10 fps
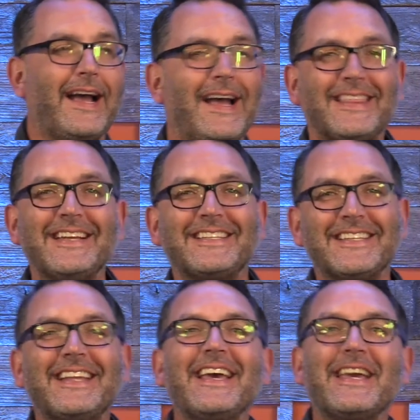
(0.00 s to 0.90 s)
I think
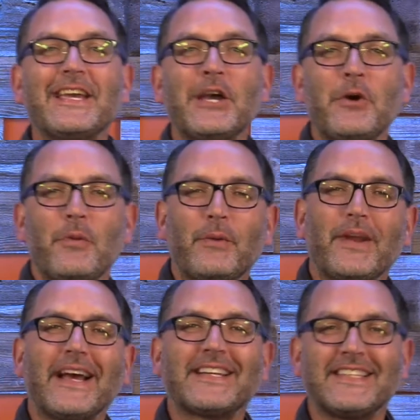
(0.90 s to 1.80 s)
today we
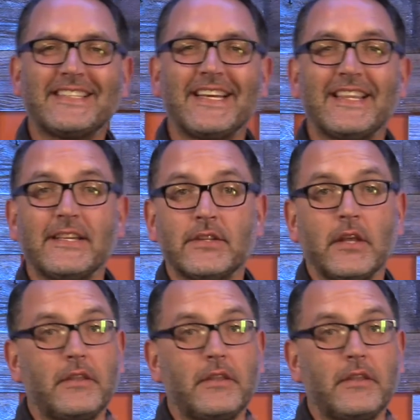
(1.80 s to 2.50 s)
would actually say this: